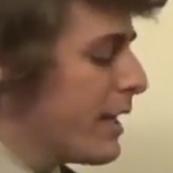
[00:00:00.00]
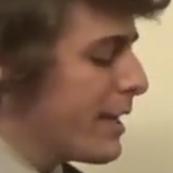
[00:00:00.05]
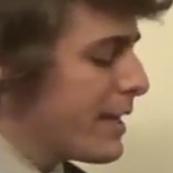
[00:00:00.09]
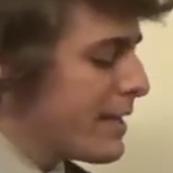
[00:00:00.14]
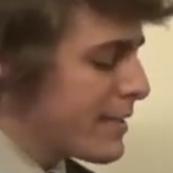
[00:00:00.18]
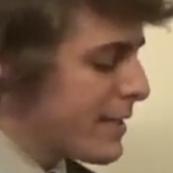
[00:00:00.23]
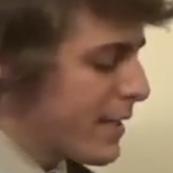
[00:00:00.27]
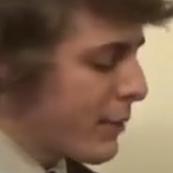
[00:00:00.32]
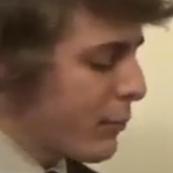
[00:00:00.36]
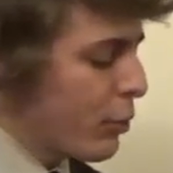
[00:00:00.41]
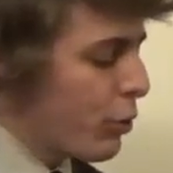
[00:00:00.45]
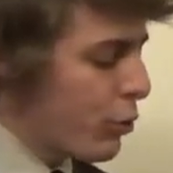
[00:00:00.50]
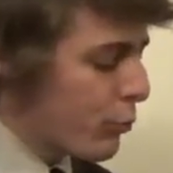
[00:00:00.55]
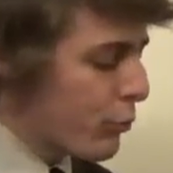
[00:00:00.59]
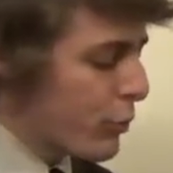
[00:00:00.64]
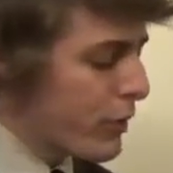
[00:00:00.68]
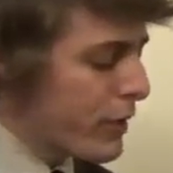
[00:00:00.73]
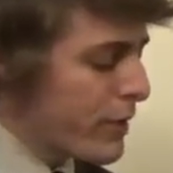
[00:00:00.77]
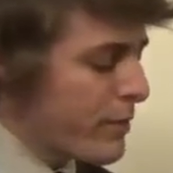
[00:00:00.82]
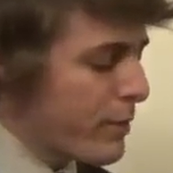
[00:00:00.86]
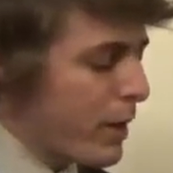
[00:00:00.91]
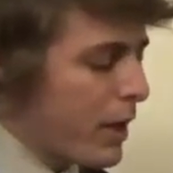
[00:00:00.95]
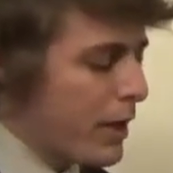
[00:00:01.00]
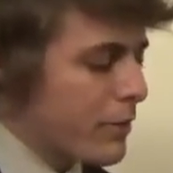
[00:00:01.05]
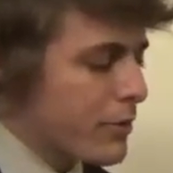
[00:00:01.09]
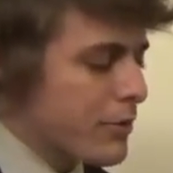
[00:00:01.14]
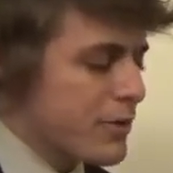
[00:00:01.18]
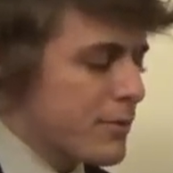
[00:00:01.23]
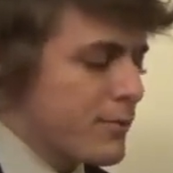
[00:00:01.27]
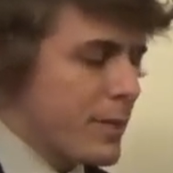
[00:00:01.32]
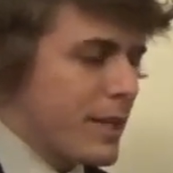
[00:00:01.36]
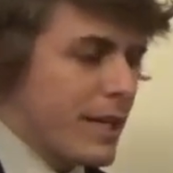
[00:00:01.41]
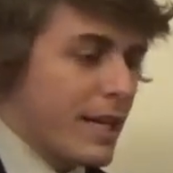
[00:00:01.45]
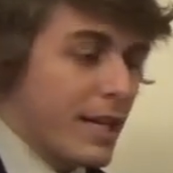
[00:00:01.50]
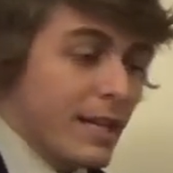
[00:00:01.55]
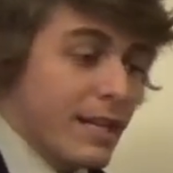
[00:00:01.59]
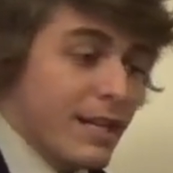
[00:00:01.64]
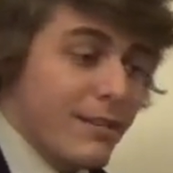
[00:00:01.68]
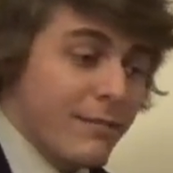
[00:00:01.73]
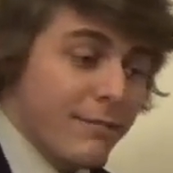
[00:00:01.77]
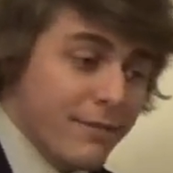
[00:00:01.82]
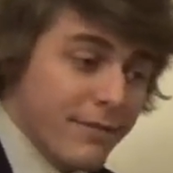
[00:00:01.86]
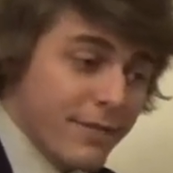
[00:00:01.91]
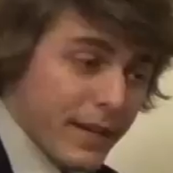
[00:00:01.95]
He said, well, it really bothers me. And
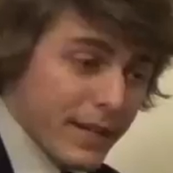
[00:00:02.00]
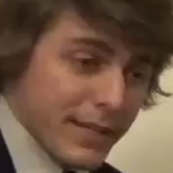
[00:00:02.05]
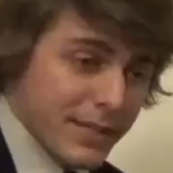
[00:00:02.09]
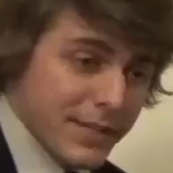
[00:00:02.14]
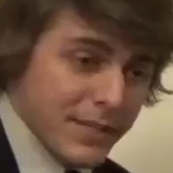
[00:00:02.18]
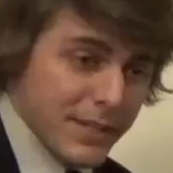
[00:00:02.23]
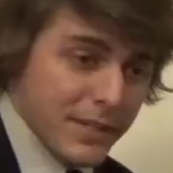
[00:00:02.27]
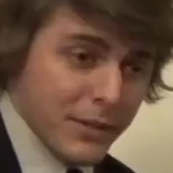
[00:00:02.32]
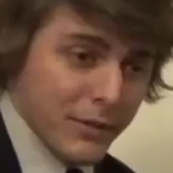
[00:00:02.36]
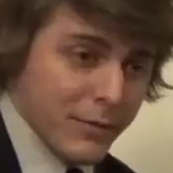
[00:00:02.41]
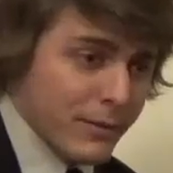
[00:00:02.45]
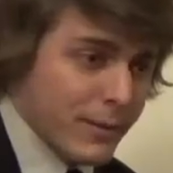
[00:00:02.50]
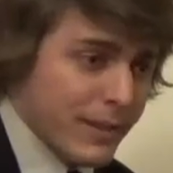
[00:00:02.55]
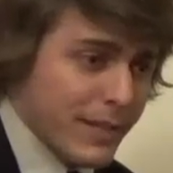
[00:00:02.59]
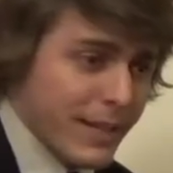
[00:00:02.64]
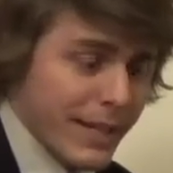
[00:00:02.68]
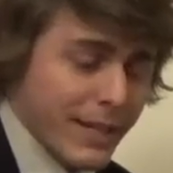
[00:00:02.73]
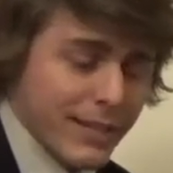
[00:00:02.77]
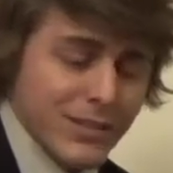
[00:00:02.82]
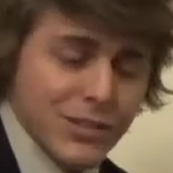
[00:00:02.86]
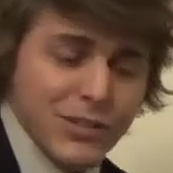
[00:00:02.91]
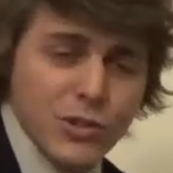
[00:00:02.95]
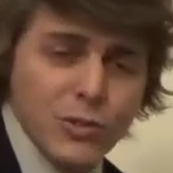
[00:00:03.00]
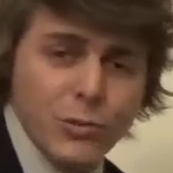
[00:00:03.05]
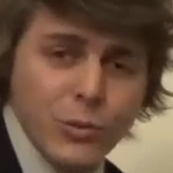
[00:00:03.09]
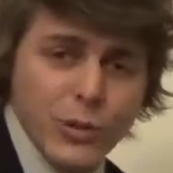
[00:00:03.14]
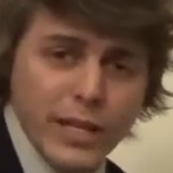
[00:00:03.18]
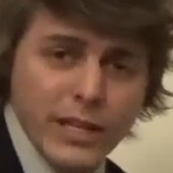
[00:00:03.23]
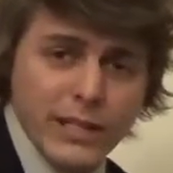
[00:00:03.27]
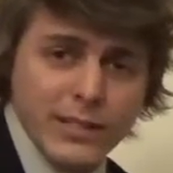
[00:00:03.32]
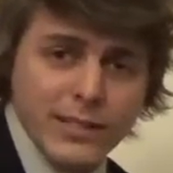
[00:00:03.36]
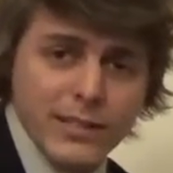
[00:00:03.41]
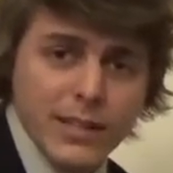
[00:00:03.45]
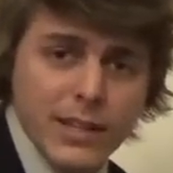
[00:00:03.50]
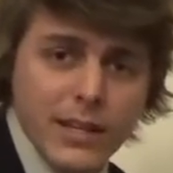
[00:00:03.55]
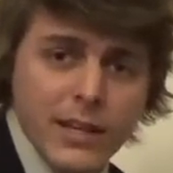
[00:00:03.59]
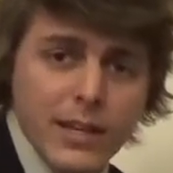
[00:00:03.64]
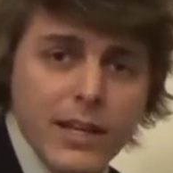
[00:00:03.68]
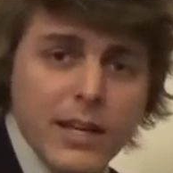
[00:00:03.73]
he fixed it over the next 2 weeks.